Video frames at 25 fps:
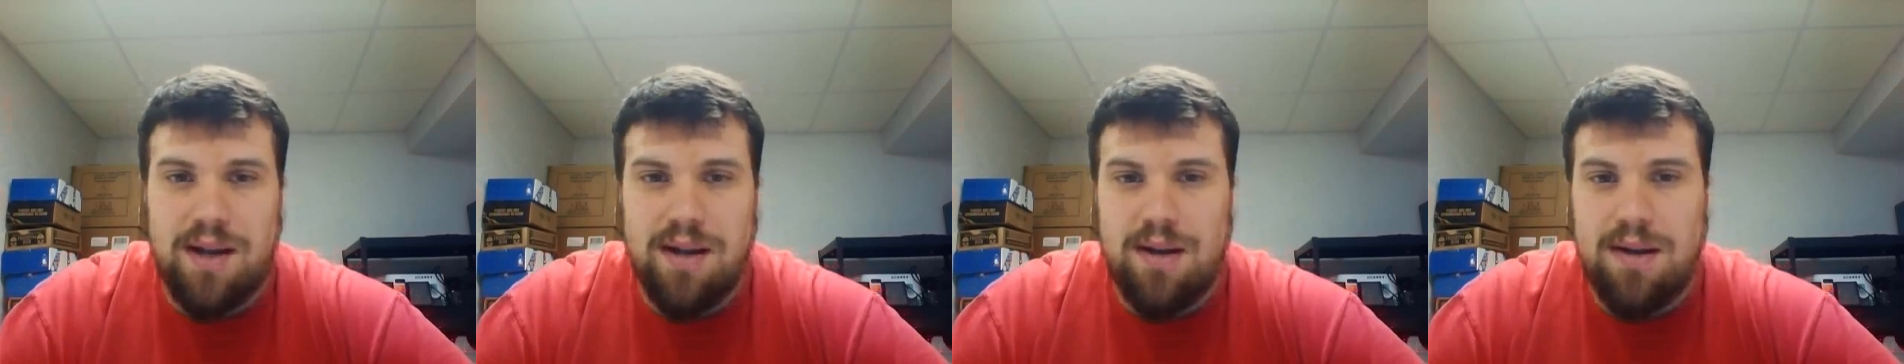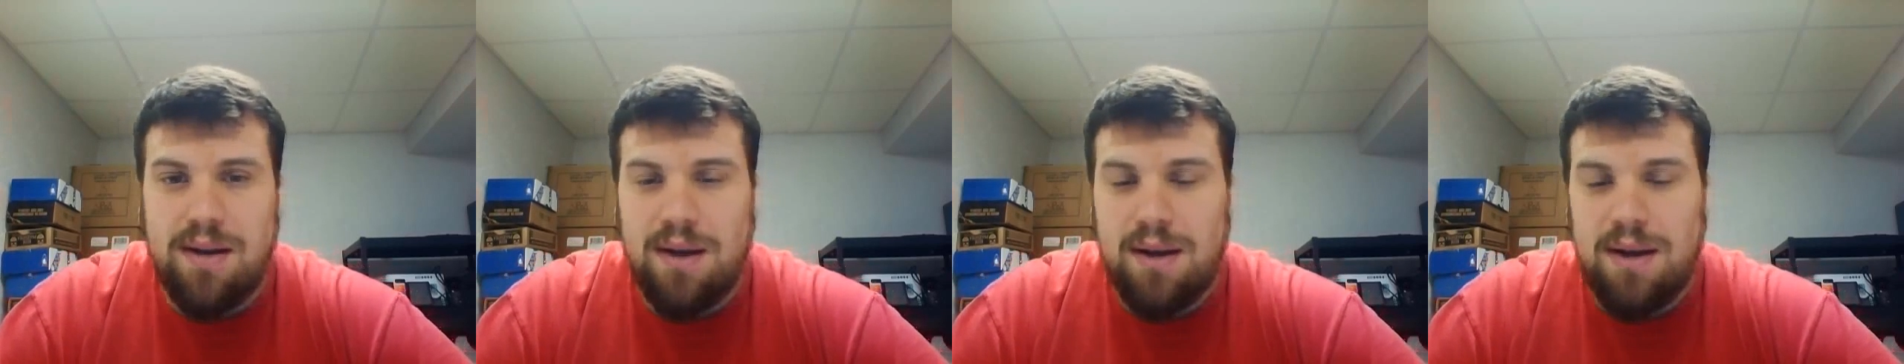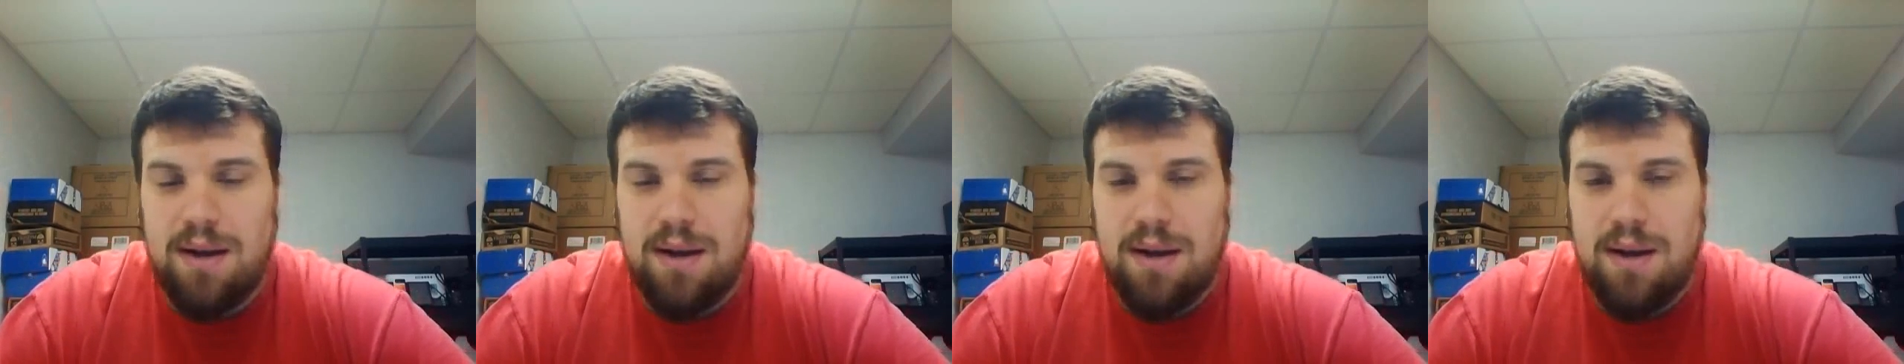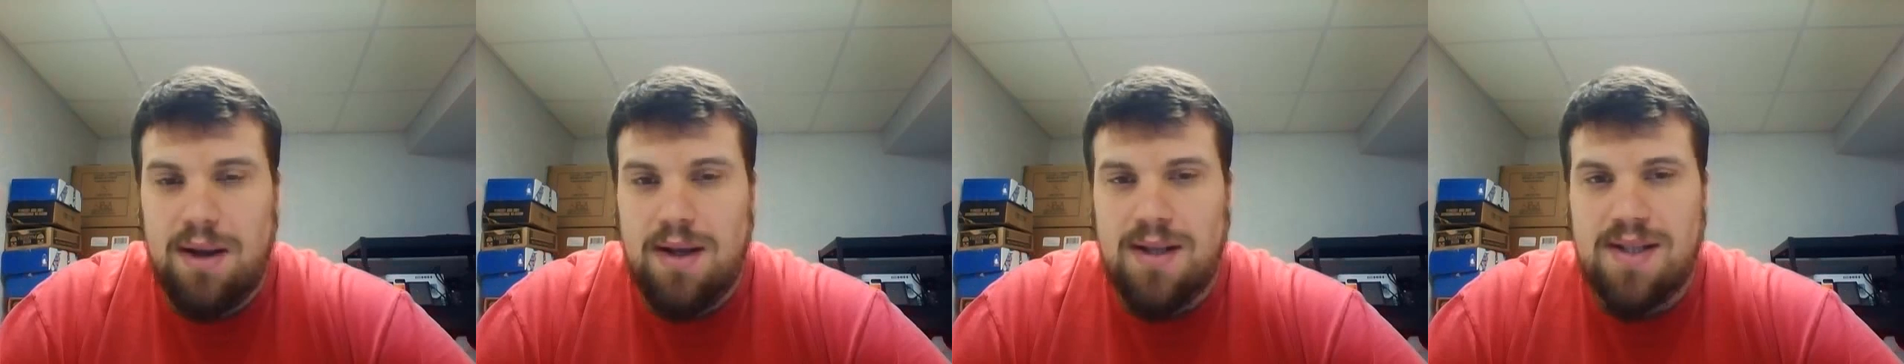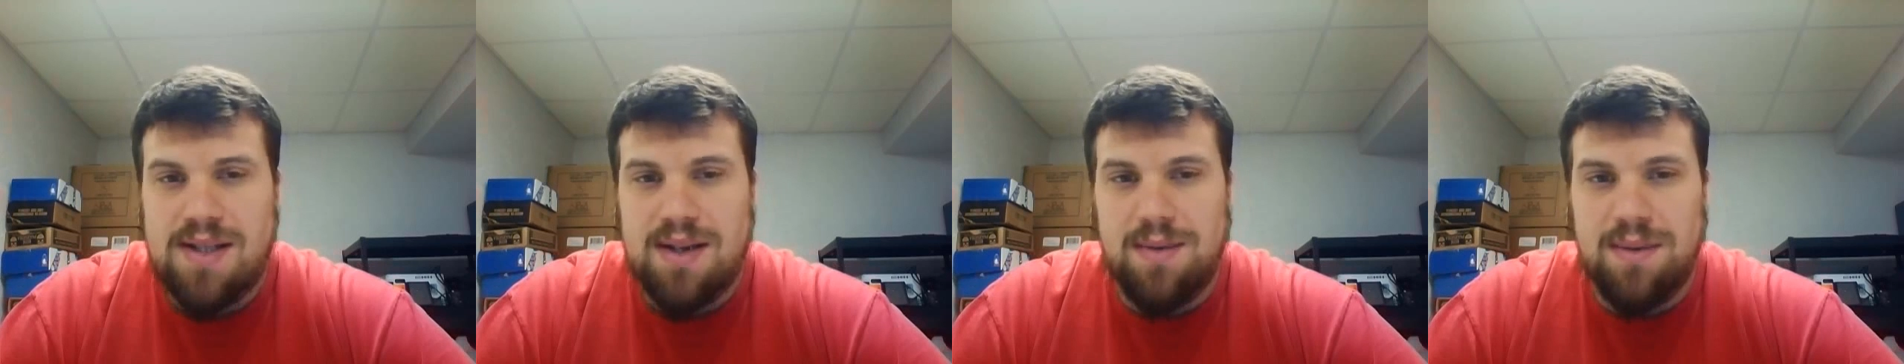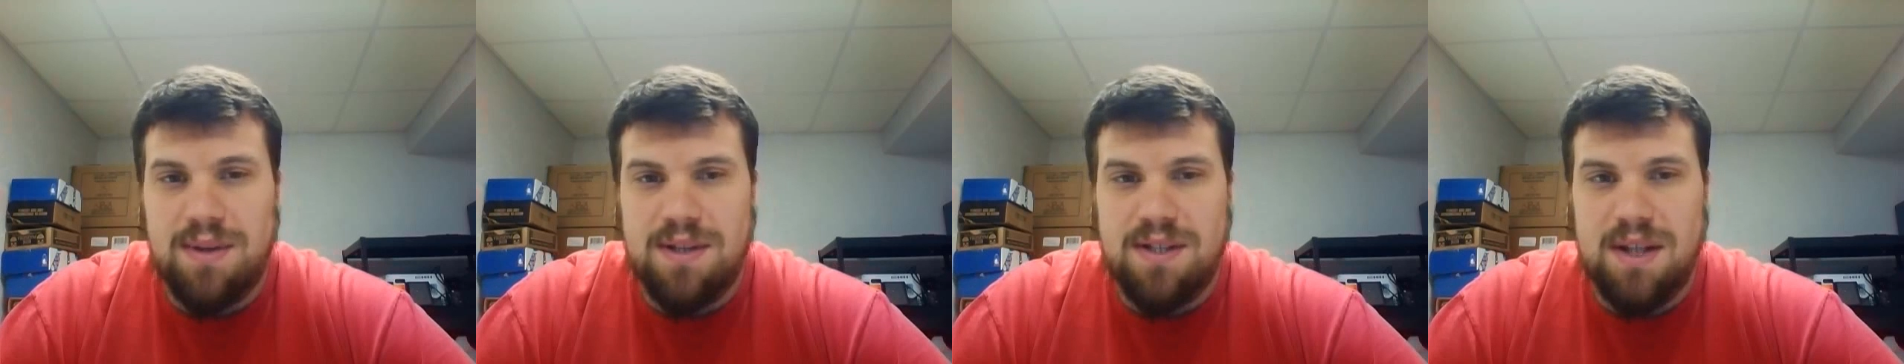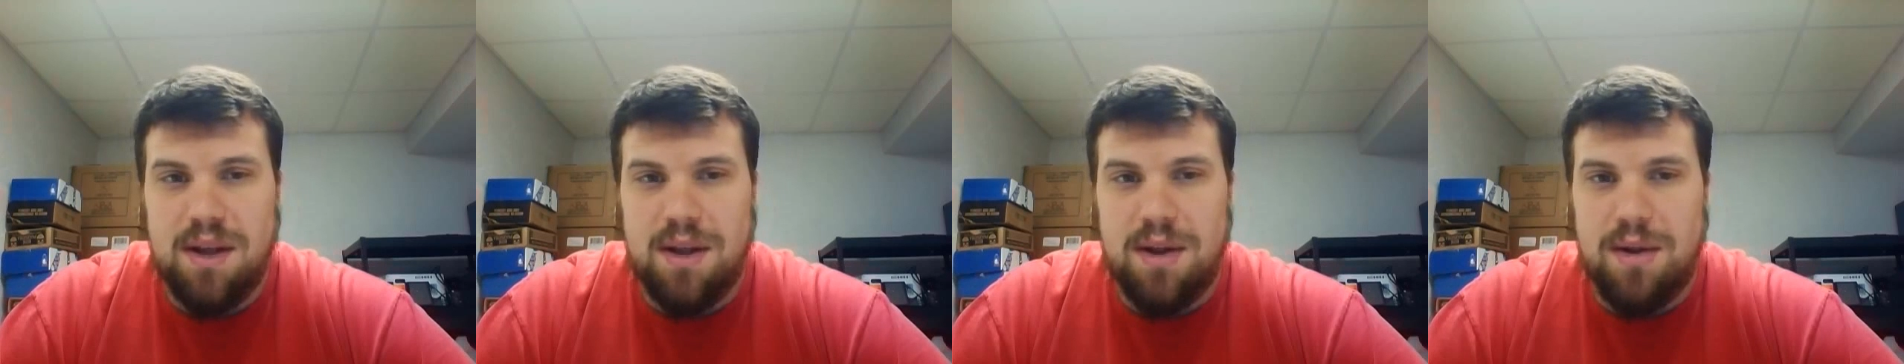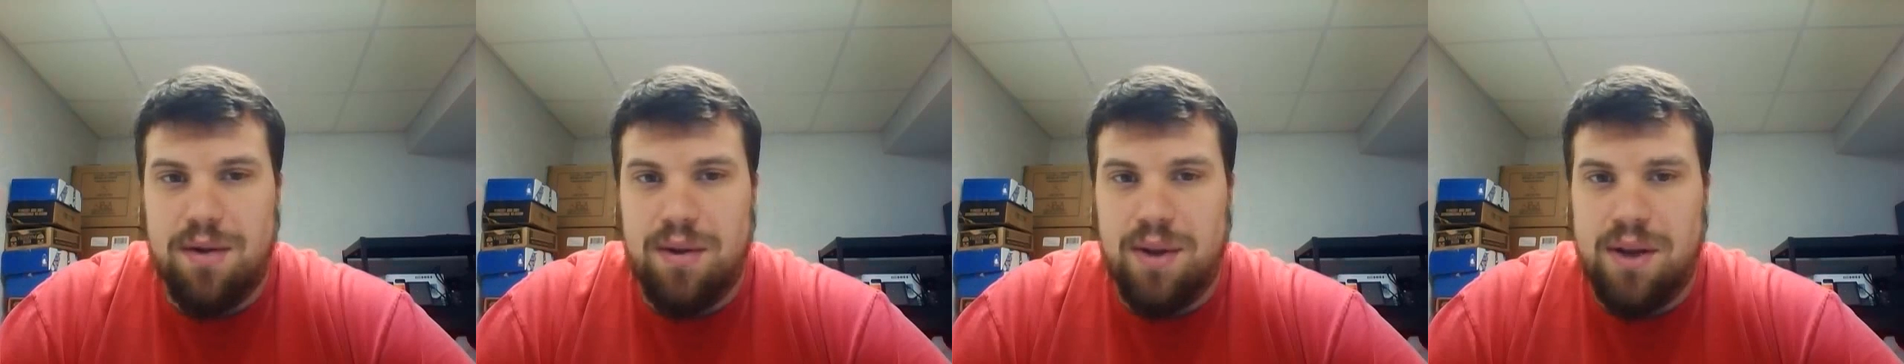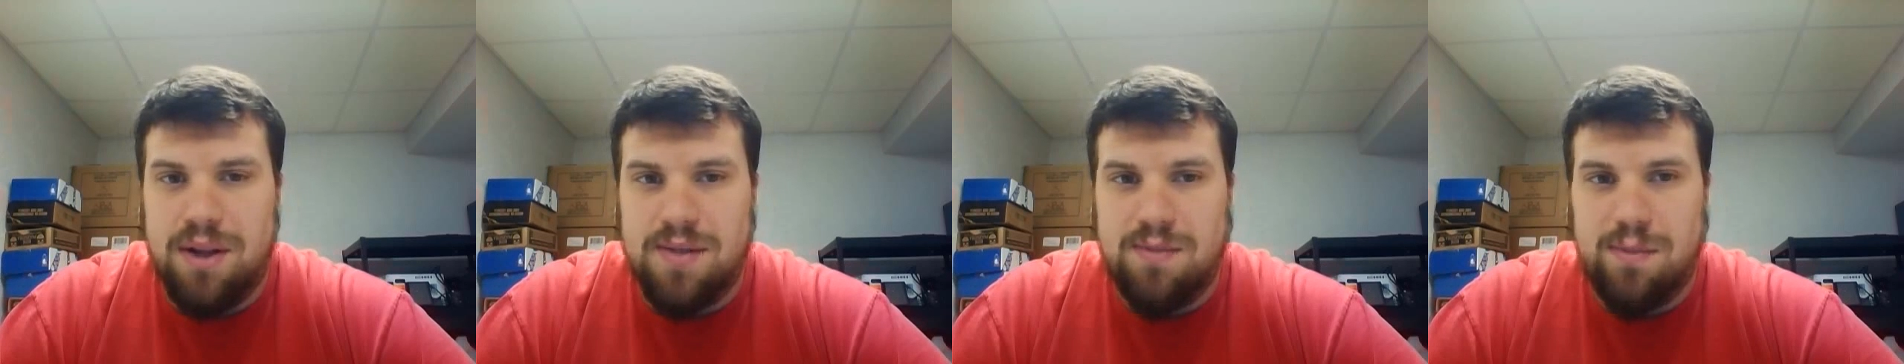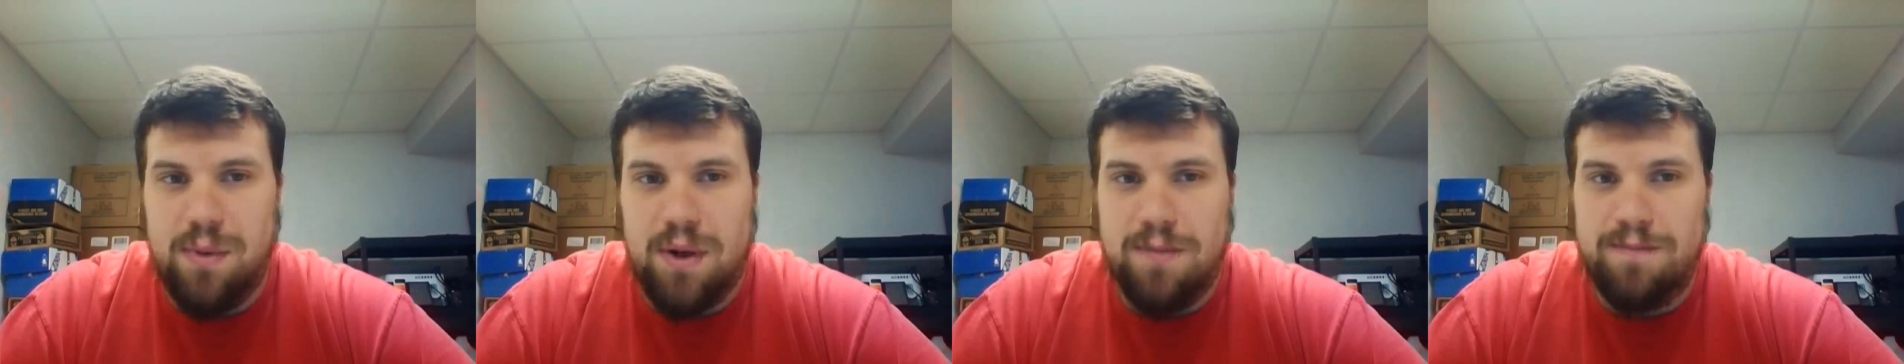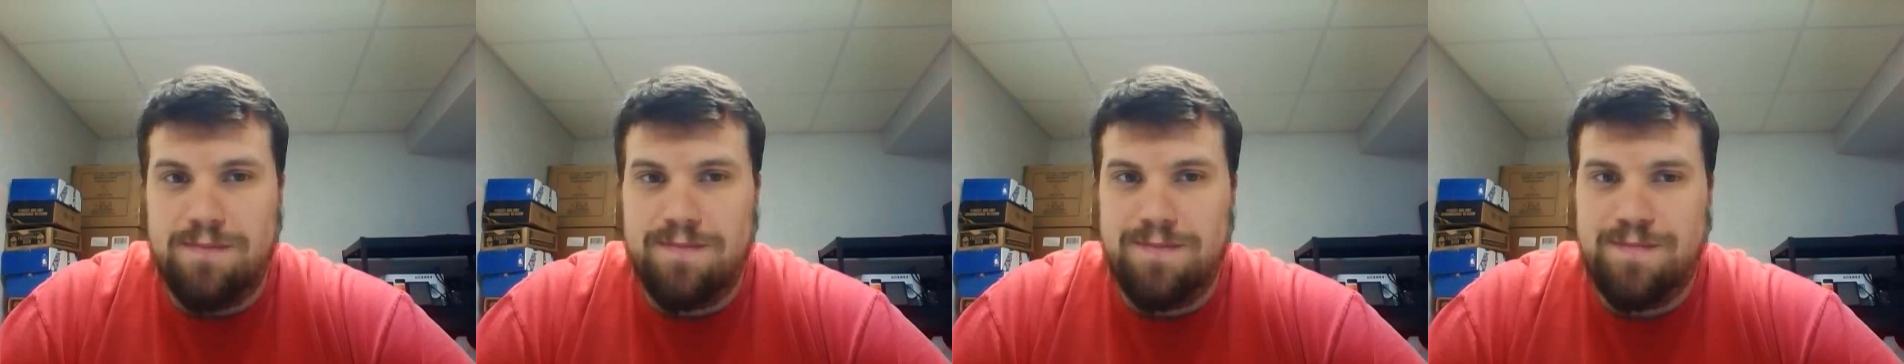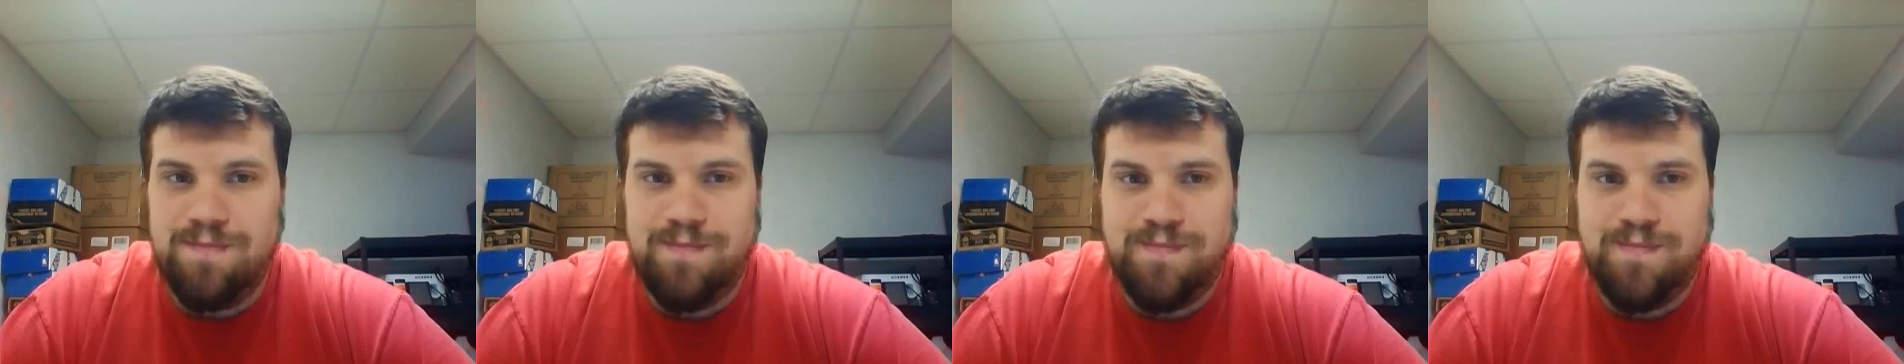And some of these other things. But